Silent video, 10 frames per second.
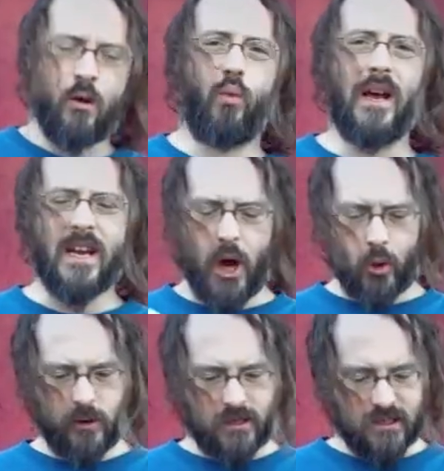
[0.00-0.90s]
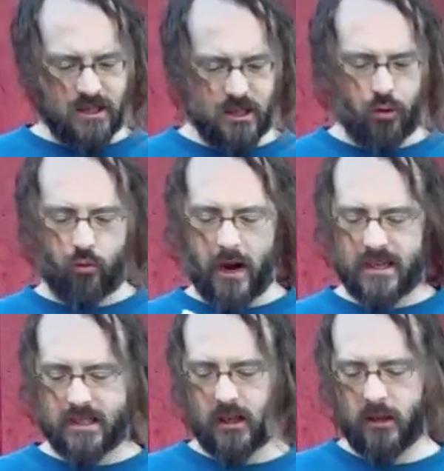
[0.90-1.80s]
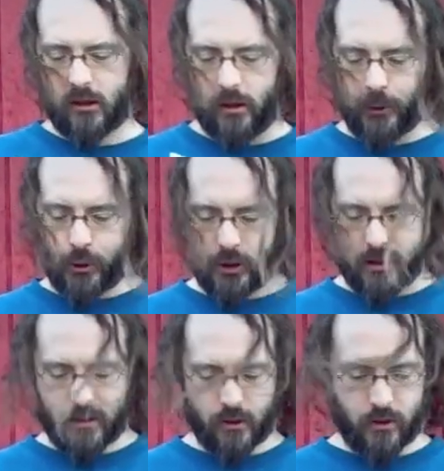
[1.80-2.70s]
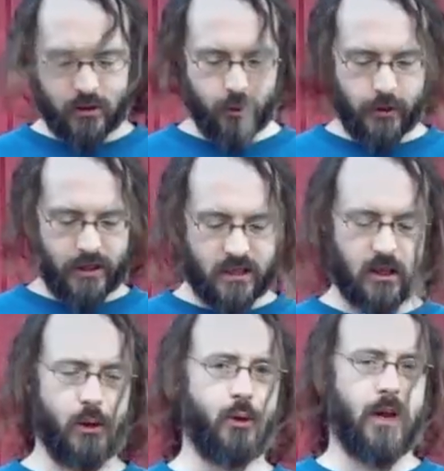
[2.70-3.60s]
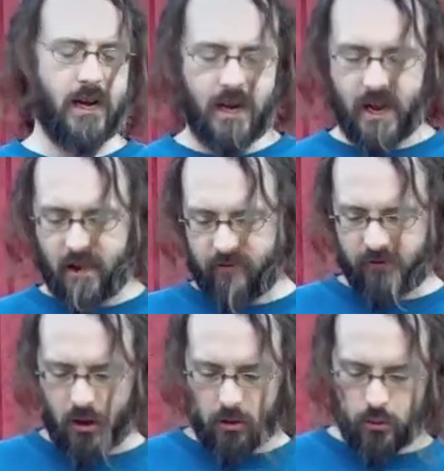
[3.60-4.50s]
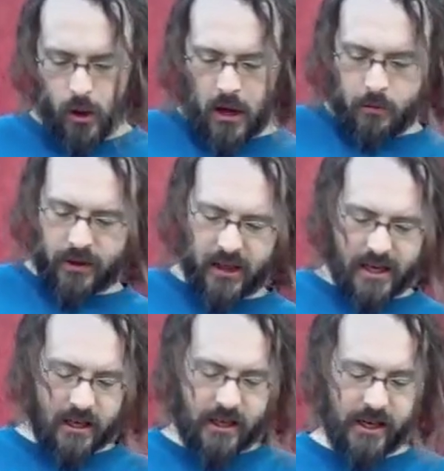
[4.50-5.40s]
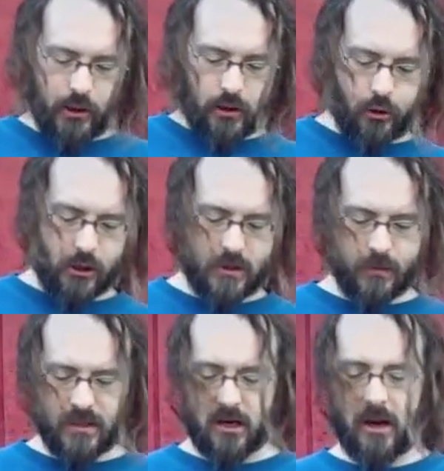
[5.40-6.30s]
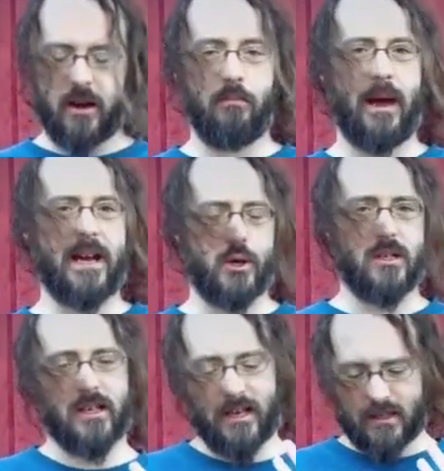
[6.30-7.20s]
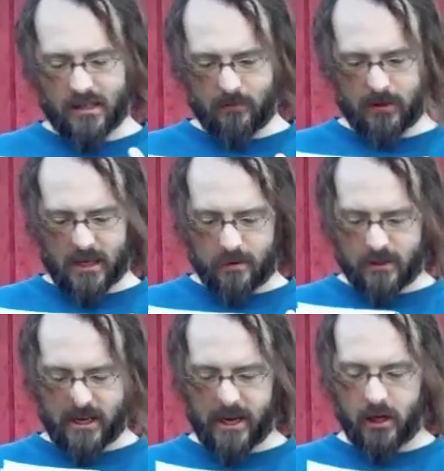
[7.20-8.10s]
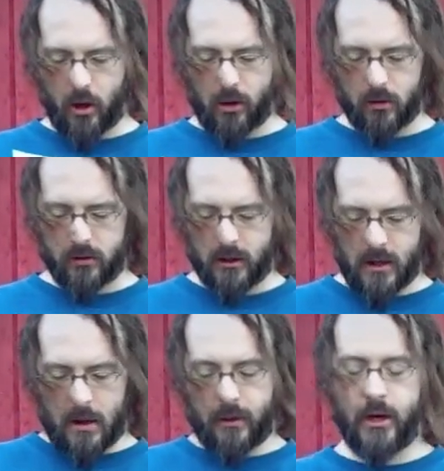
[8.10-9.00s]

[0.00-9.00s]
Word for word: And we know this isn't a race to conclusions or to exclude any info, but like a kid on Christmas, our impatience can sometimes take hold.